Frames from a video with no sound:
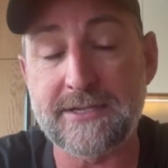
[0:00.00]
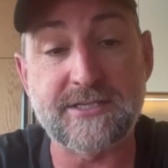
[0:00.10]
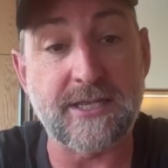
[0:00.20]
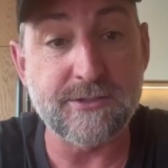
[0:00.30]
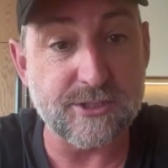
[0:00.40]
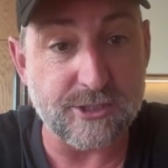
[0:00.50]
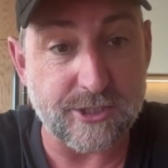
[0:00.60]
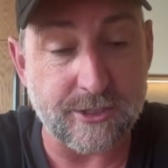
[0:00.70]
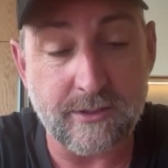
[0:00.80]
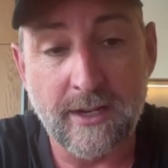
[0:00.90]

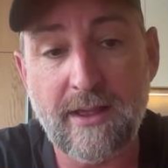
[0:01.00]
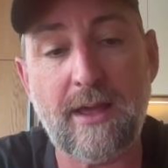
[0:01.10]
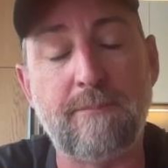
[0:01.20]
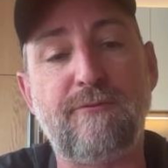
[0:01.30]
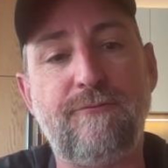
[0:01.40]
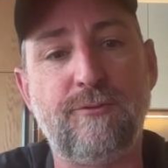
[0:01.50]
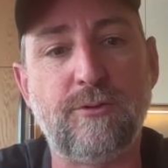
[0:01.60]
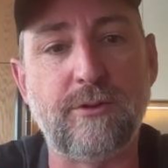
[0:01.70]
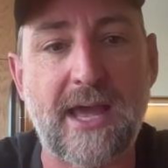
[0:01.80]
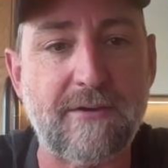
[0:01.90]
institute, and
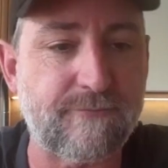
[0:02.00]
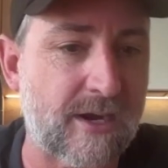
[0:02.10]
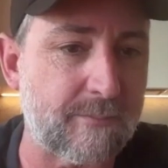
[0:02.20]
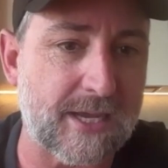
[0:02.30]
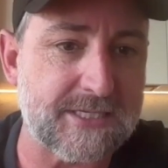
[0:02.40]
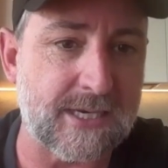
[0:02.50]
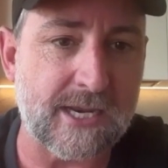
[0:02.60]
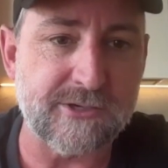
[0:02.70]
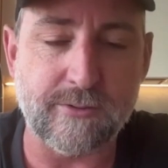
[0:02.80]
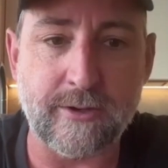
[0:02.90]
before that, Frank Bass and
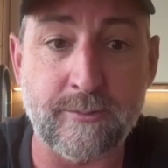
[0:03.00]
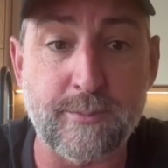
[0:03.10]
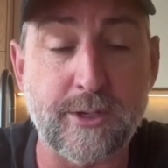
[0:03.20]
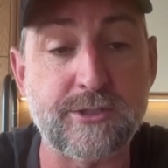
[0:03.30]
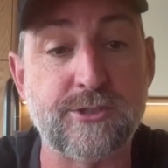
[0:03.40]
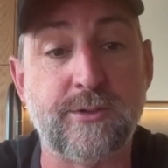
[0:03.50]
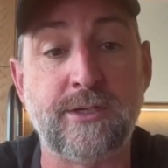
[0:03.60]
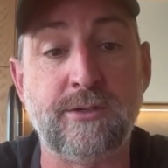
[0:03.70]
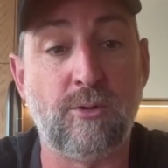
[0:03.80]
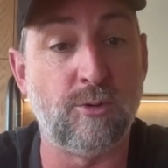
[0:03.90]
Andrew Ehrenberg
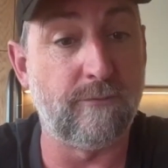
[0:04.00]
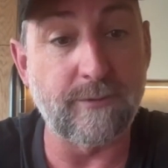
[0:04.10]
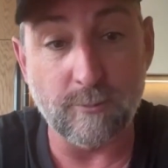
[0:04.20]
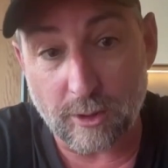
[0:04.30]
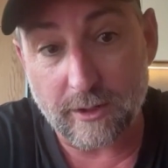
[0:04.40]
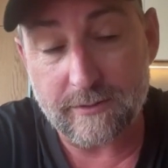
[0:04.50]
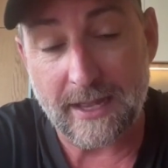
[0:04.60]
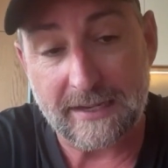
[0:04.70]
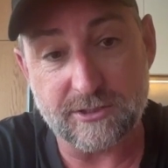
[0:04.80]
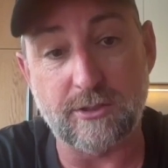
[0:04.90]
doing all of the work
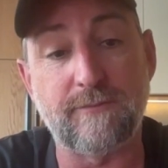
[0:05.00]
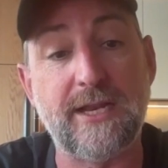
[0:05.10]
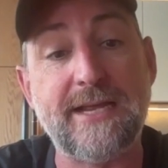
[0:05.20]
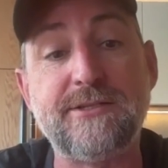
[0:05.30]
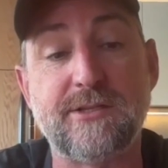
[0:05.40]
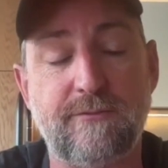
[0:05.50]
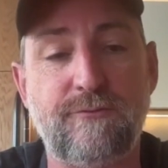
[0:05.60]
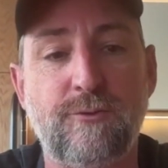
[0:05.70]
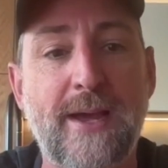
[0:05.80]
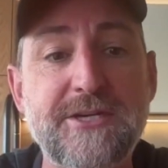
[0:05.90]
that sort of led to the
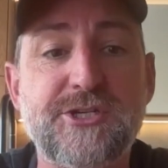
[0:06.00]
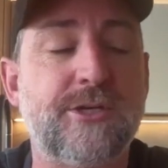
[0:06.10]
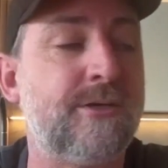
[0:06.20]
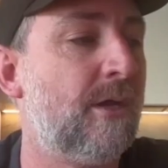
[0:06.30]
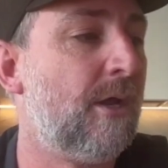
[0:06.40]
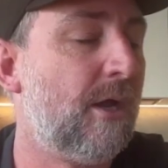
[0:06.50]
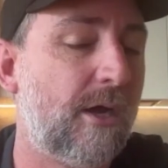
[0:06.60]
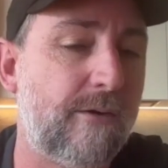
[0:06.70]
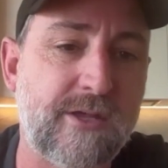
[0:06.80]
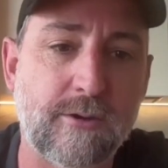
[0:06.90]
formation
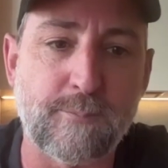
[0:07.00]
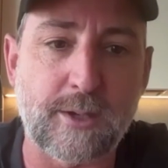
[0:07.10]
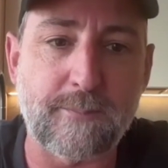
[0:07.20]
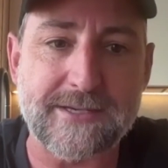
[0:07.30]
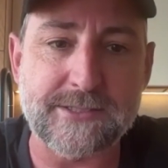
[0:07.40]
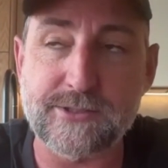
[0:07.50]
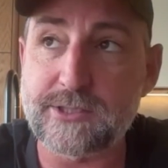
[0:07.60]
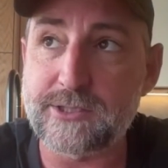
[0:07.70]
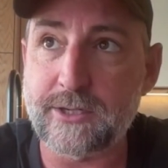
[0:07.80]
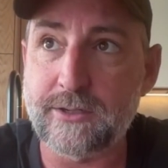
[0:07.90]
of the Ehrenberg Bass
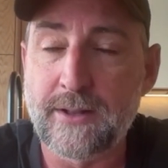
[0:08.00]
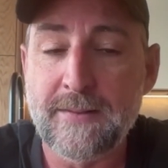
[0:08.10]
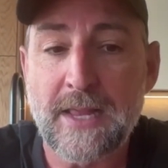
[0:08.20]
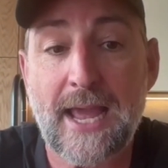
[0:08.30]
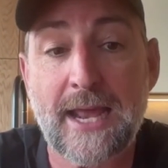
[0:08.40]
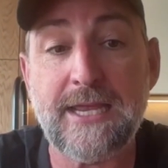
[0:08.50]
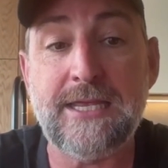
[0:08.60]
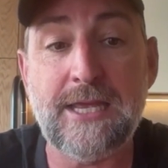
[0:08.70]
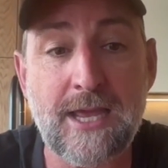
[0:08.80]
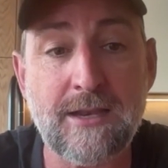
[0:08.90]
Institute. And
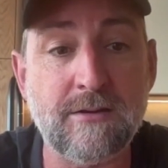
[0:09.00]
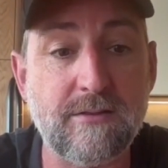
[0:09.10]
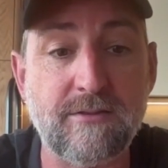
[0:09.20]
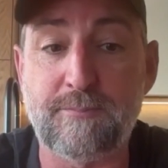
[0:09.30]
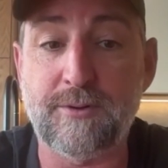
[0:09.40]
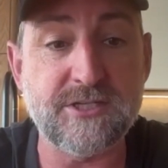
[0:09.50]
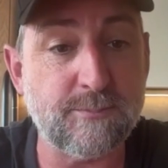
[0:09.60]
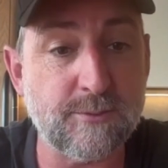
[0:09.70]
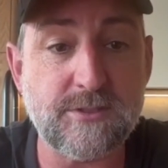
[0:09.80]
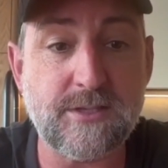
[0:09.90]
again, the
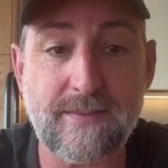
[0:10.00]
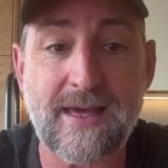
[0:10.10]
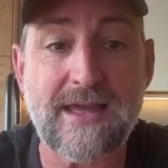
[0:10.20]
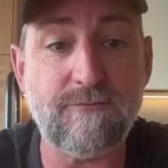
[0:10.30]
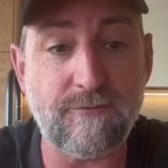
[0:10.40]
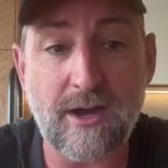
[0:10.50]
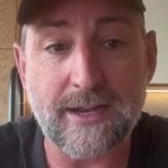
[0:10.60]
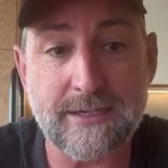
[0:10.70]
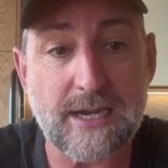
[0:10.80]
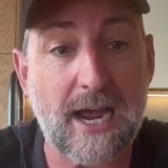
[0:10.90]
principles that they
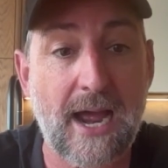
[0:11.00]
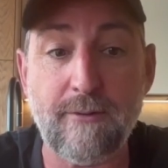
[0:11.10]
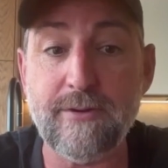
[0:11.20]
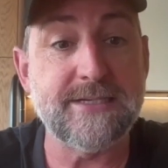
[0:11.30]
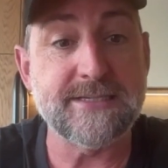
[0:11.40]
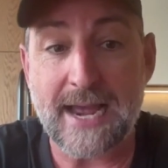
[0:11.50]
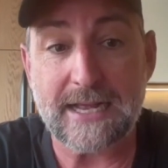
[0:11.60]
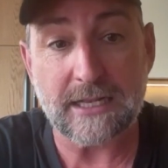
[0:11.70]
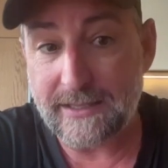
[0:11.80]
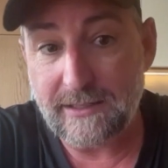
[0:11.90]
find are
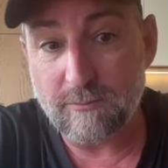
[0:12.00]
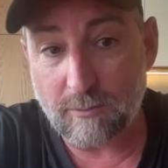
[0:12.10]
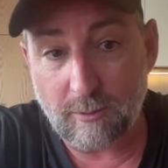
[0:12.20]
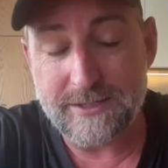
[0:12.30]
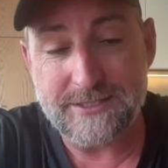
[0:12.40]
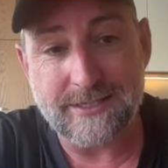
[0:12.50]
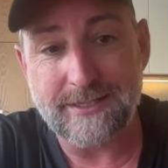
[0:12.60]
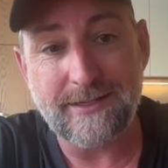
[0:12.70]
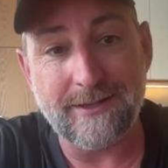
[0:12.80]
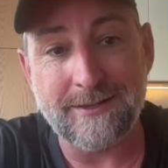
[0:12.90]
exactly what we
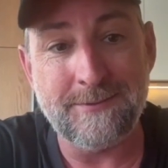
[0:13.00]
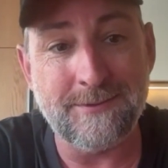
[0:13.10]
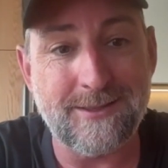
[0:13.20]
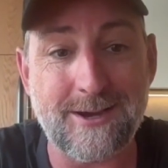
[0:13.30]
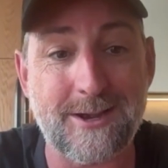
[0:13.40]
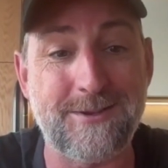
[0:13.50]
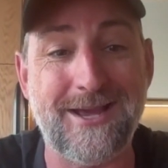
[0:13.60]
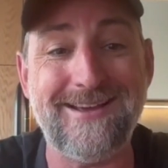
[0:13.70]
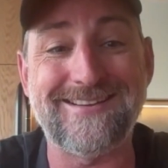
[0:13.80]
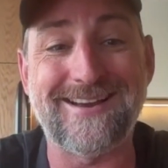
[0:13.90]
see in the
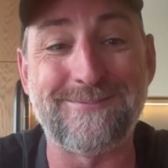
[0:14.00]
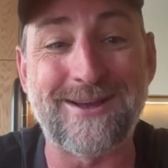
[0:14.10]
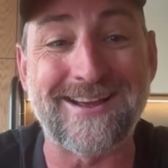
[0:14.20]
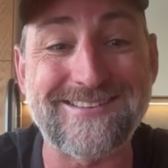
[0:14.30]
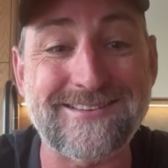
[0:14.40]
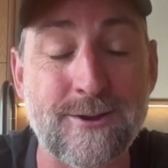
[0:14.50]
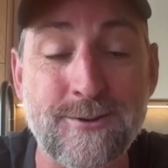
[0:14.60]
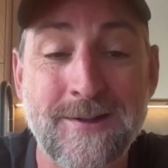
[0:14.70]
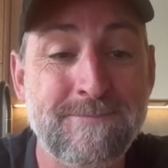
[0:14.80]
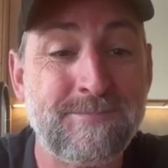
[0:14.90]
IPA databank. So
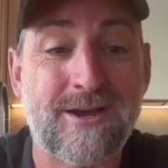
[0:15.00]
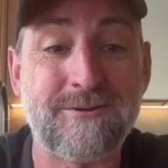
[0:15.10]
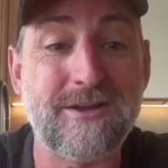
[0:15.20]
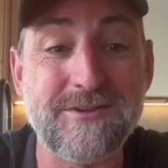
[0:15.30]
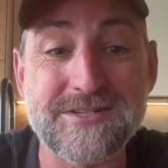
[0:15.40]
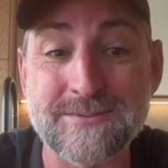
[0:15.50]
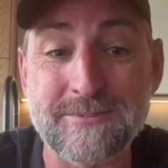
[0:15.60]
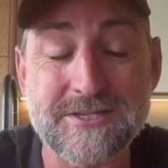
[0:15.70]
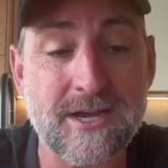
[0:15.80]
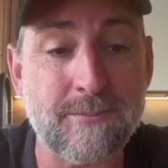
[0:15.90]
I'll give you some
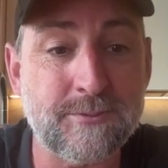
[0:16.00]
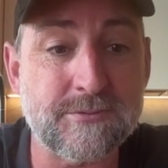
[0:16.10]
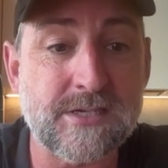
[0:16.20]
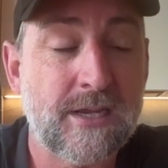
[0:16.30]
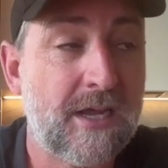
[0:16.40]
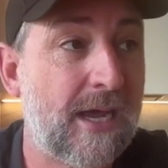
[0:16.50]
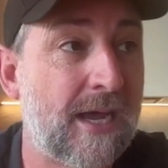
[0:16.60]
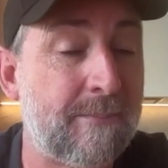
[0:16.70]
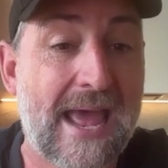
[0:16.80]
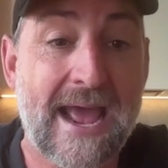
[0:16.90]
examples.
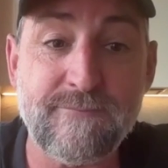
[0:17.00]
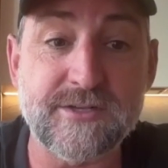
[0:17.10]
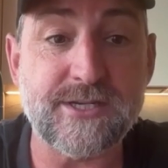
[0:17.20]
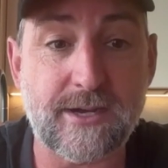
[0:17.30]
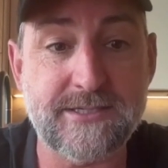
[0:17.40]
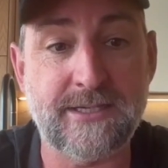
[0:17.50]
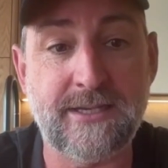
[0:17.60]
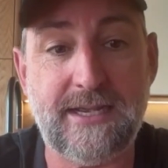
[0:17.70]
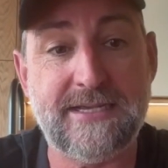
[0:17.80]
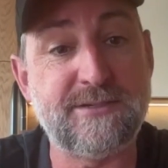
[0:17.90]
Advertising
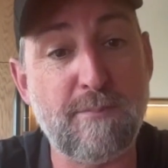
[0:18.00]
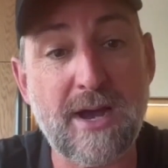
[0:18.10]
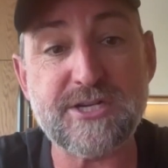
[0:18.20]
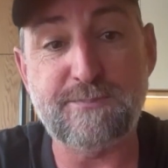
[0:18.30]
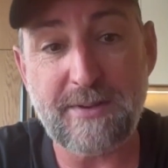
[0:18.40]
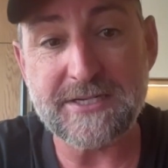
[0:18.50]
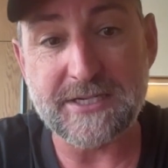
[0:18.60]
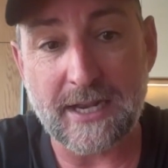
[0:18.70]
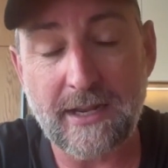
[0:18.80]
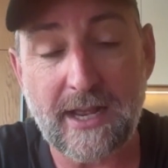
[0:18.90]
is much
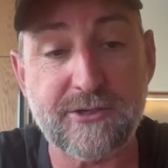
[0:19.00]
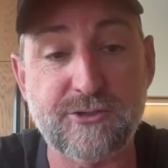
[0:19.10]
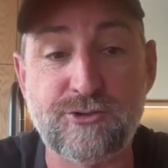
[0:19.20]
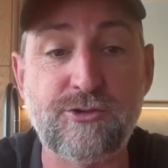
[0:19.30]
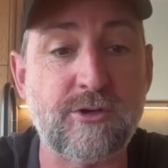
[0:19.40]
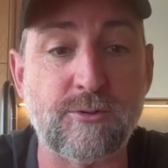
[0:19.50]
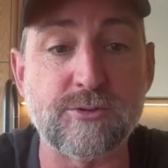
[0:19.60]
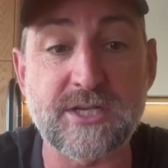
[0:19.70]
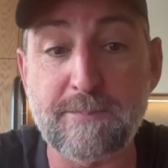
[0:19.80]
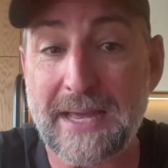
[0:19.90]
better at
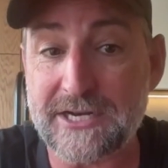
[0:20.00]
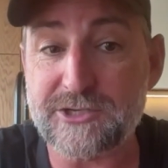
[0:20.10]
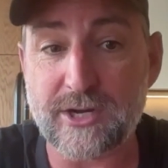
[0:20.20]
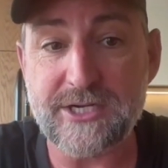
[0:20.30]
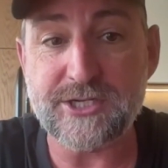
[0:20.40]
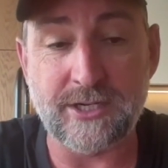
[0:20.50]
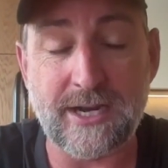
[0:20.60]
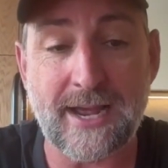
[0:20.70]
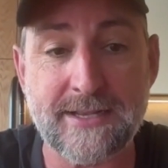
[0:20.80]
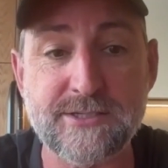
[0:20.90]
causing penetration
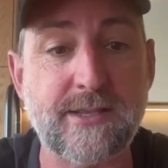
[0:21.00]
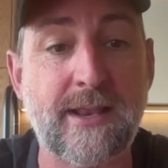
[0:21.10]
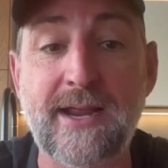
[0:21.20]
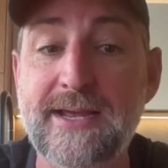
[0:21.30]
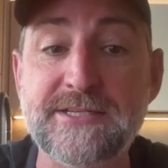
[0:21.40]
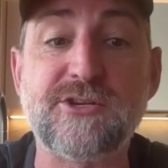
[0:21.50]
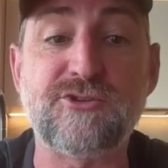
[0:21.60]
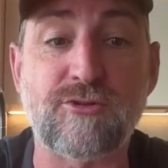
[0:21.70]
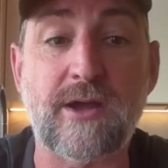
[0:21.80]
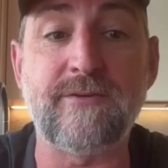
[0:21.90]
gains than it is at
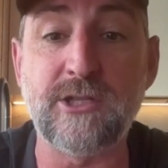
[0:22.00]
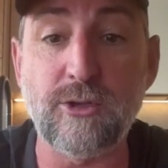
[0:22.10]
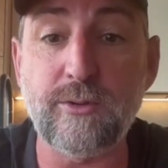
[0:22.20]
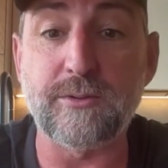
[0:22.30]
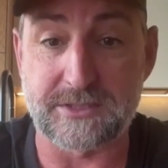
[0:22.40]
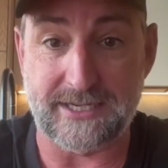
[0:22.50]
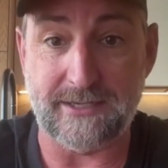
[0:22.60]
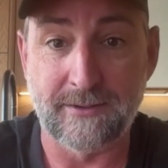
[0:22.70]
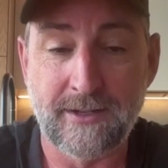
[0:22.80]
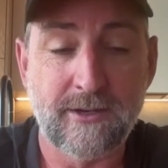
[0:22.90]
driving loyalty,
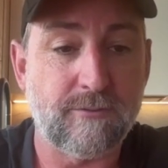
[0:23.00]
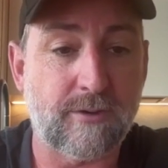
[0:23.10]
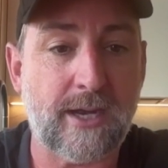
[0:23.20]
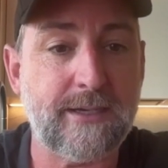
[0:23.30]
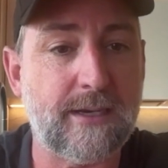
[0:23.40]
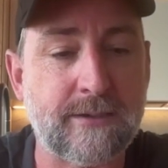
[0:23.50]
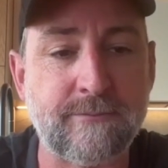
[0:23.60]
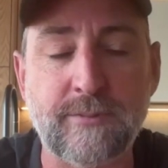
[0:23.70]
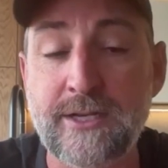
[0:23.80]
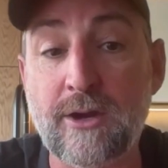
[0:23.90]
right?
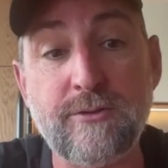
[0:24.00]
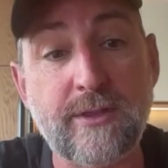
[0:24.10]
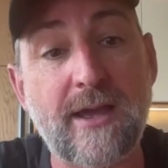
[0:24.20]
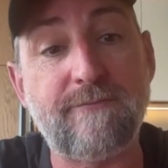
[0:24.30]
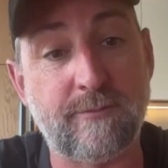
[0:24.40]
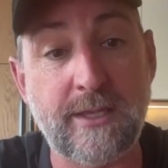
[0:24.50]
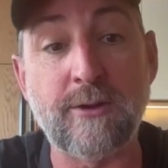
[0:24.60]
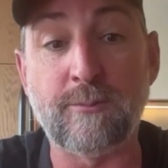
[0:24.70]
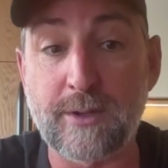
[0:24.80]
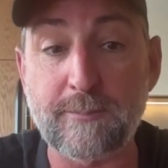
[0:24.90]
And we know that from the
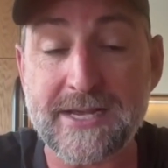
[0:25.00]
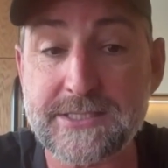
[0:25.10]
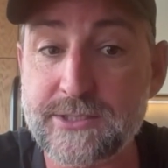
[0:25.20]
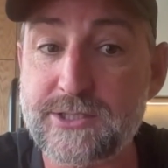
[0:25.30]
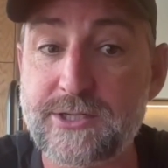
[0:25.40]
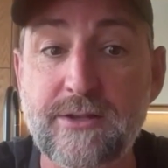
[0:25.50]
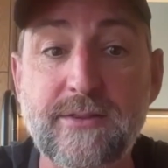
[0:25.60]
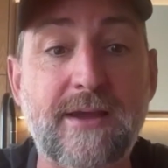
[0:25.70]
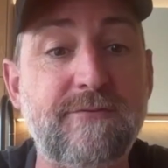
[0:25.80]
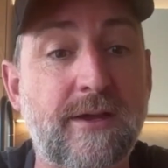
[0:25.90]
Ehrenberg Bass Institute,
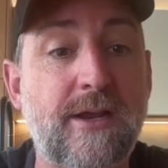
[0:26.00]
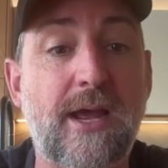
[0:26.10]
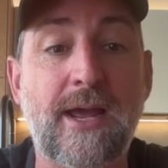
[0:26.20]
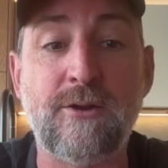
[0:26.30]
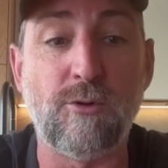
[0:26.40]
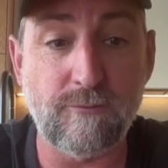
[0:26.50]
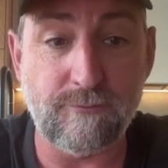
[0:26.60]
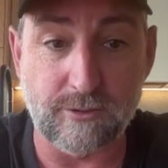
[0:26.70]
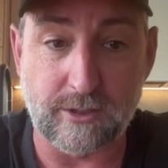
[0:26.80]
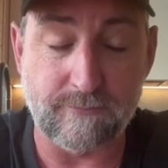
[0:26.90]
they've done an
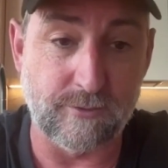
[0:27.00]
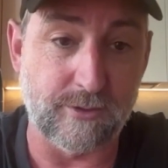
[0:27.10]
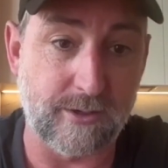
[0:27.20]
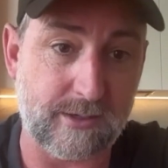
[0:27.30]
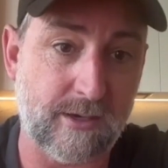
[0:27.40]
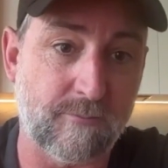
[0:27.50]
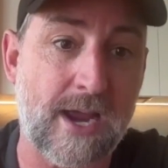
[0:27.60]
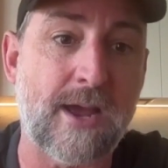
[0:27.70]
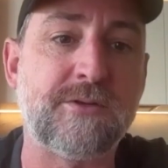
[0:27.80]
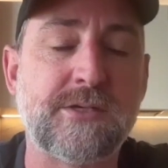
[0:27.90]
awful lot of work
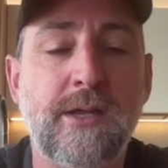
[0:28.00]
around,